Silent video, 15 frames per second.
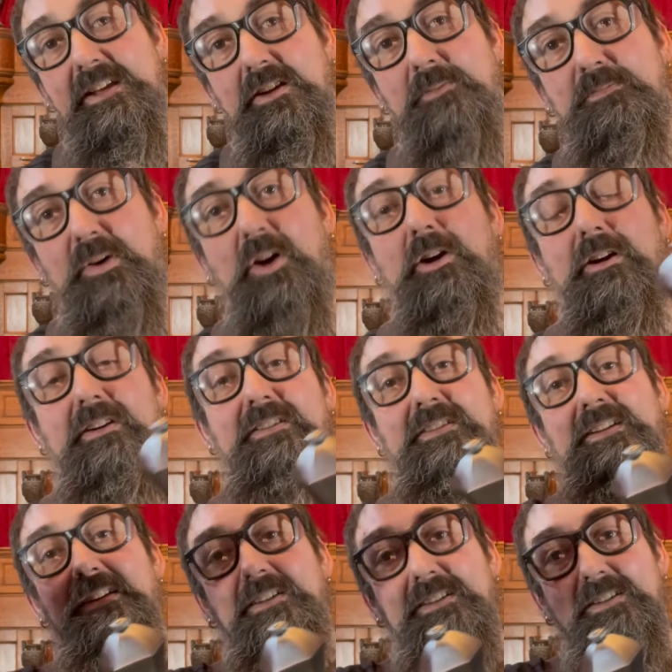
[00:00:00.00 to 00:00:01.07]
it apart
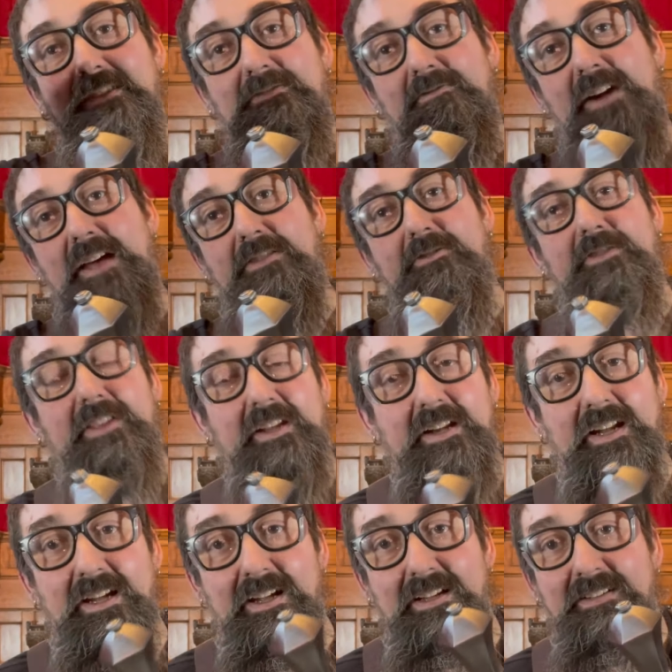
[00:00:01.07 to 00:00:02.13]
rather than,
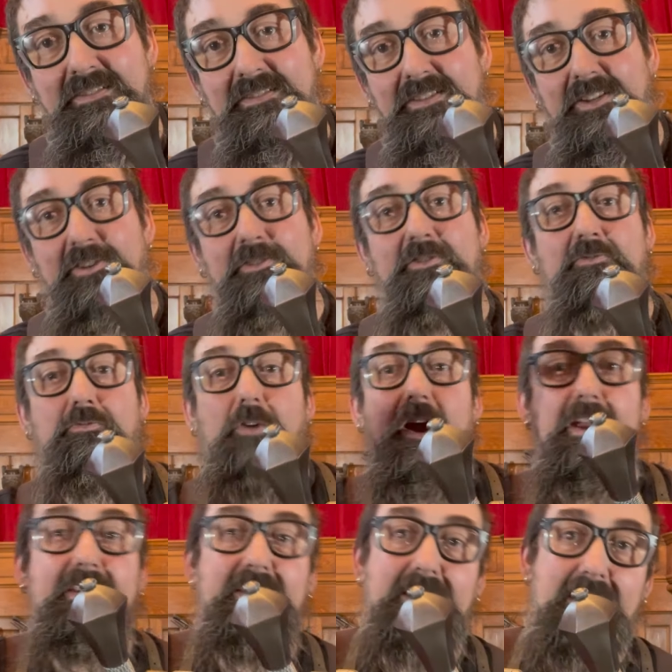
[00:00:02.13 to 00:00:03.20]
you know,
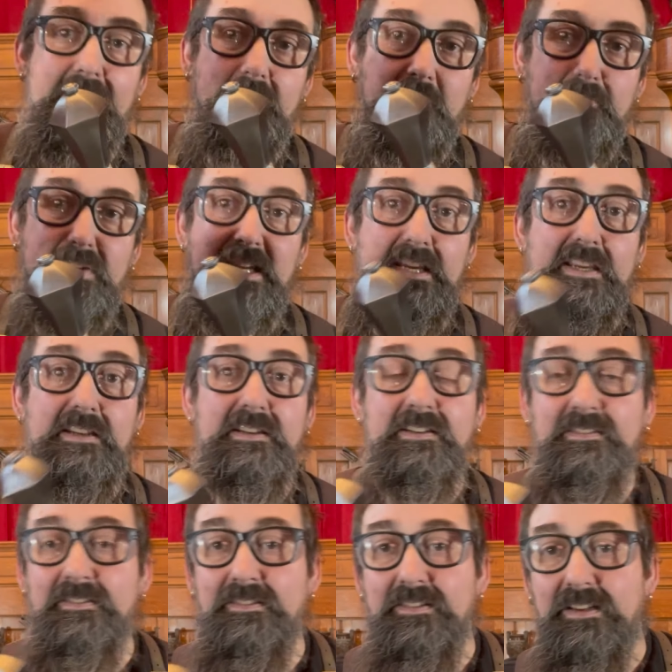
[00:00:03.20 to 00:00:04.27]
grinding out a peen
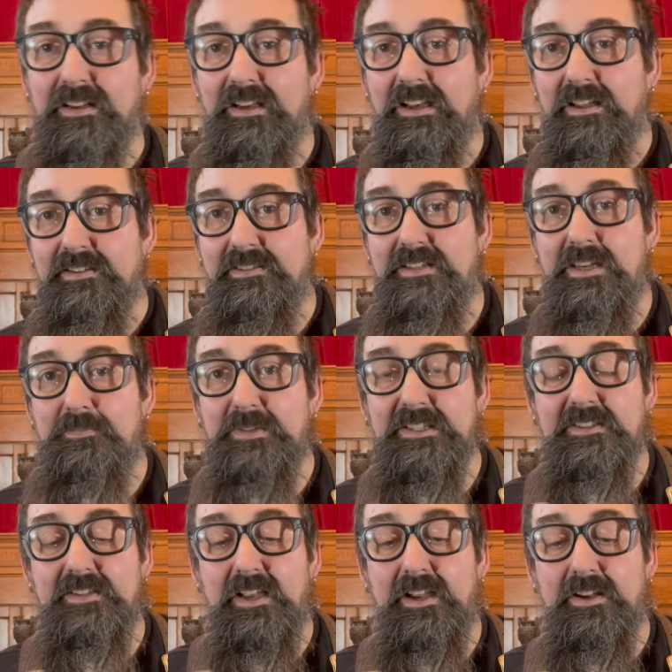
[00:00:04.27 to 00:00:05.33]
deep
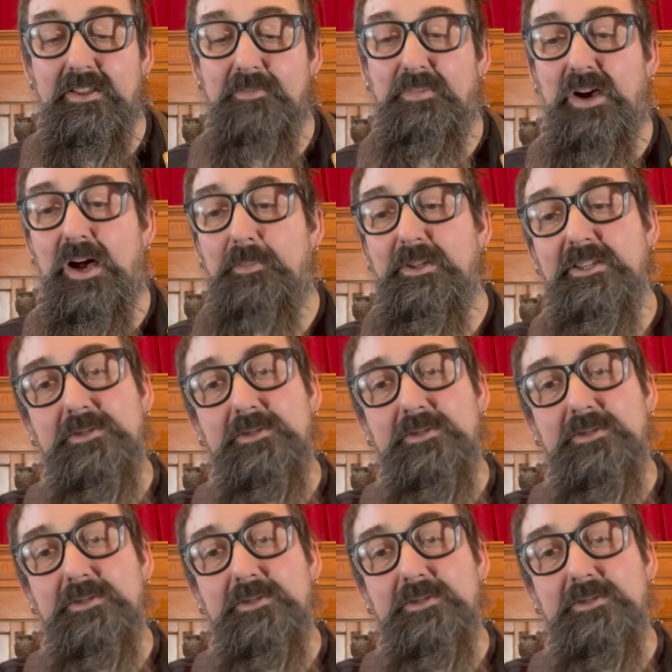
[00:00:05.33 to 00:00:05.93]
inside of the pommel.